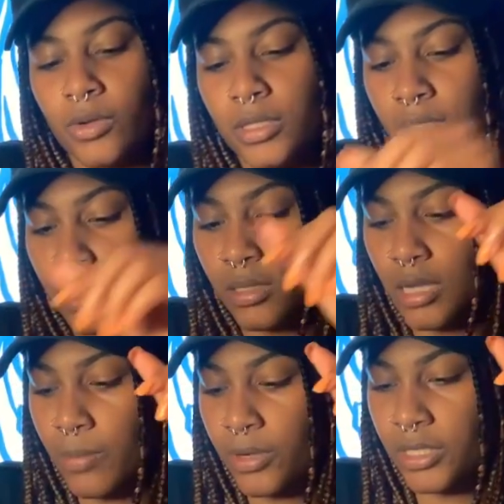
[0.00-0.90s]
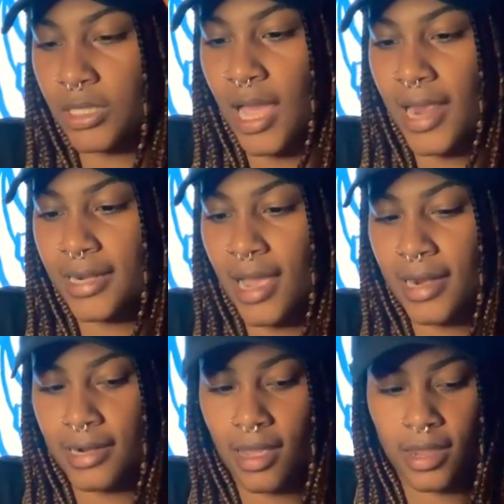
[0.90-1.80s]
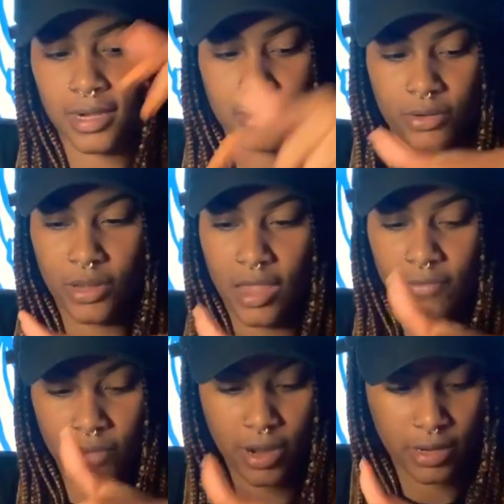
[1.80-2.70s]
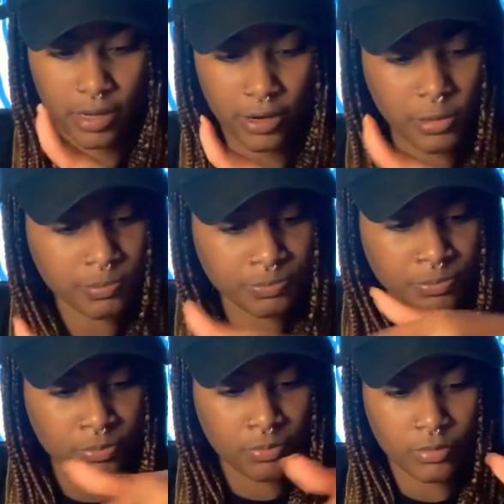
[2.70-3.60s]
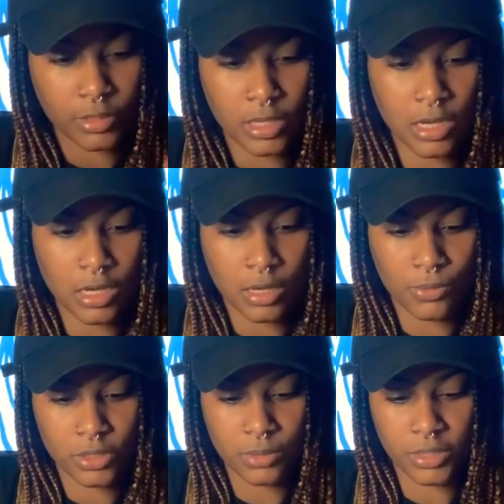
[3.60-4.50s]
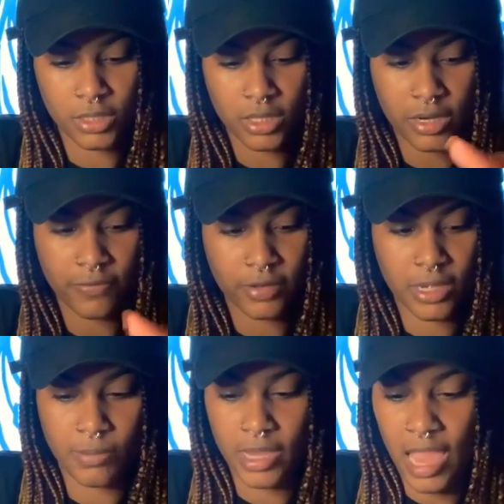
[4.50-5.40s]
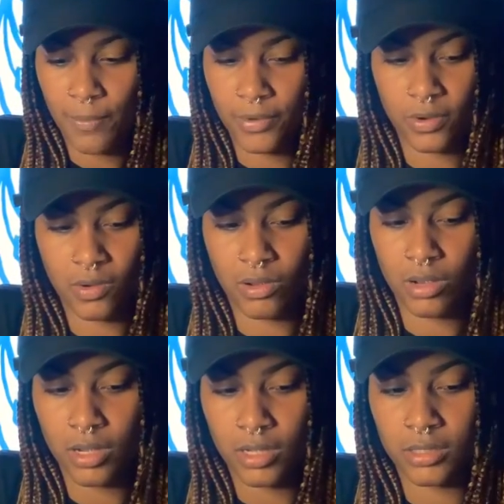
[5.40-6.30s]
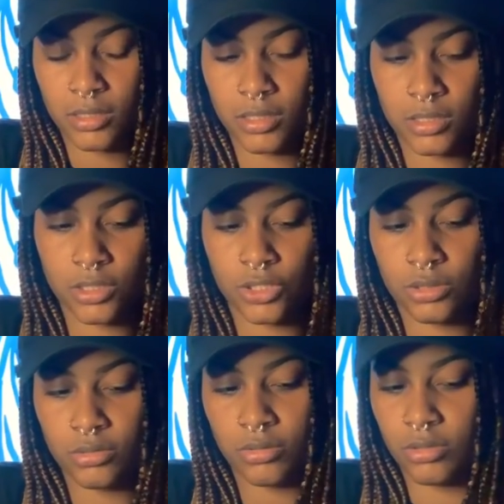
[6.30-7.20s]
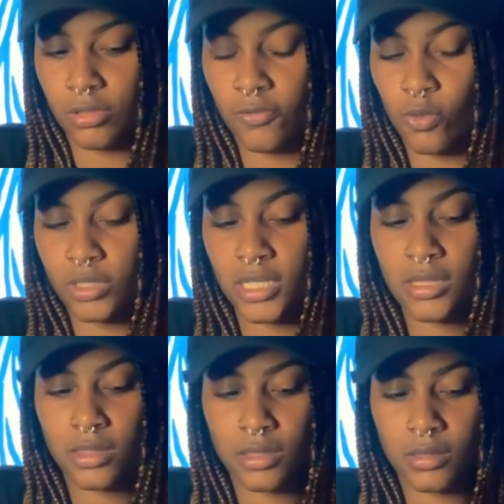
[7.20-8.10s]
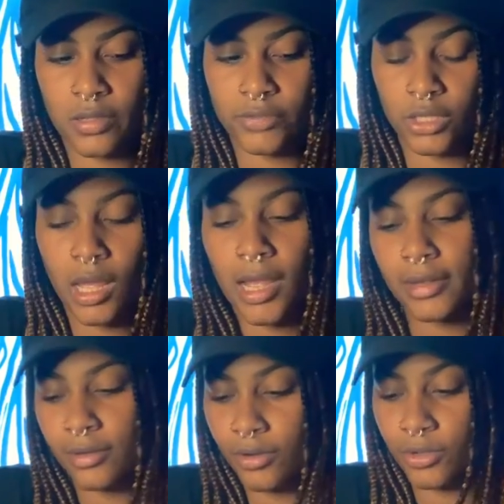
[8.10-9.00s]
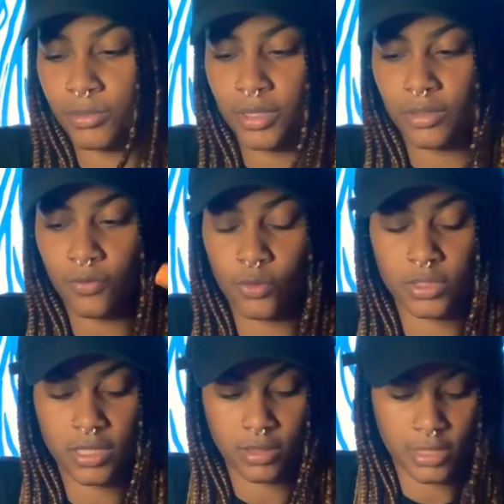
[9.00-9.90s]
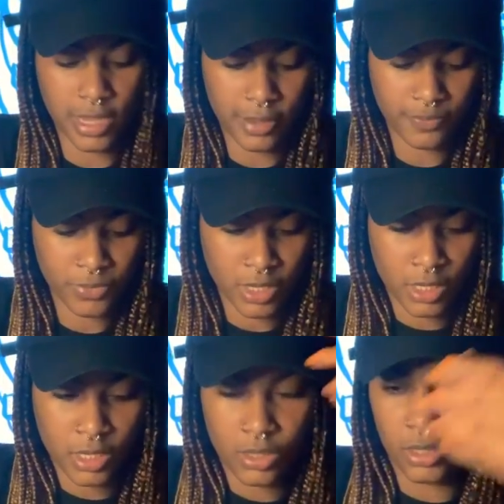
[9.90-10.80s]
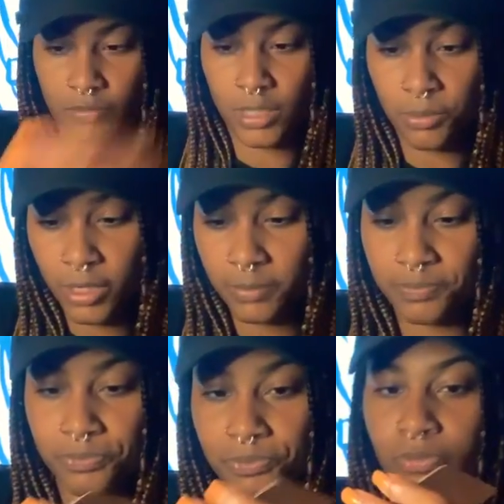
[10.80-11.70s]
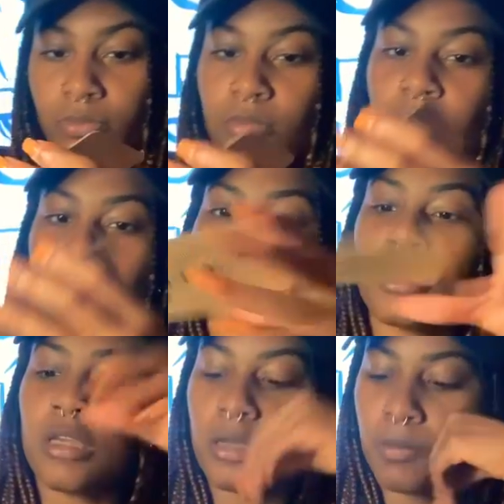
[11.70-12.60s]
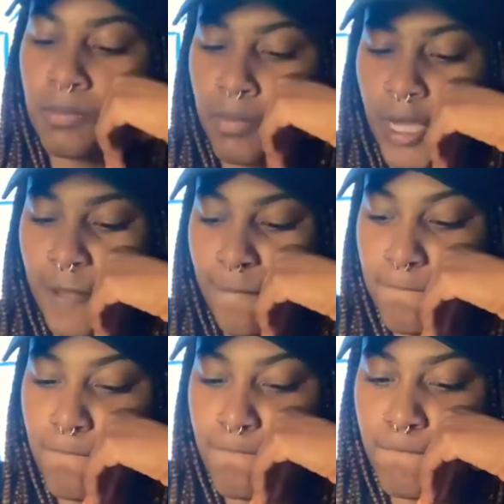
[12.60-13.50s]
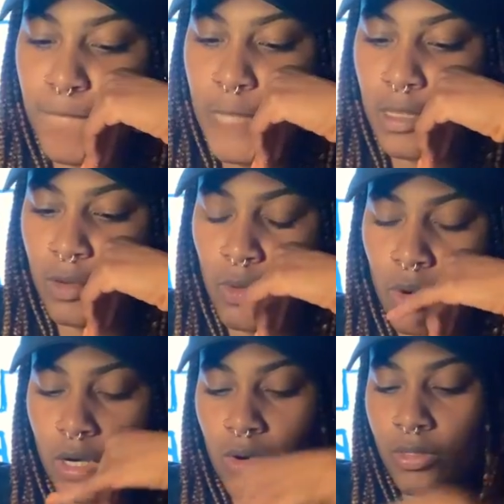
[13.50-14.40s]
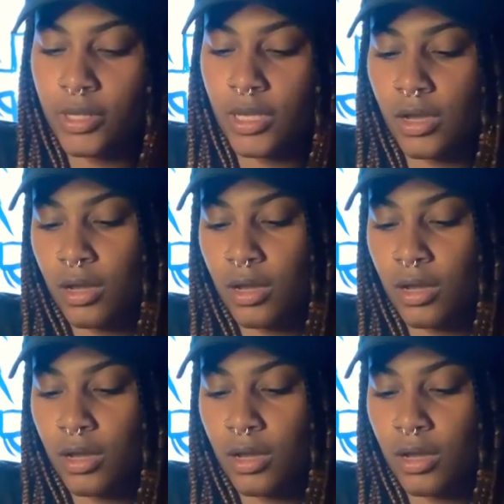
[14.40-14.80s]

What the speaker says: could see the numbers 999, you have it right here, or something significant may happen on the 14th of July, or could be the 14th day of something, but or on the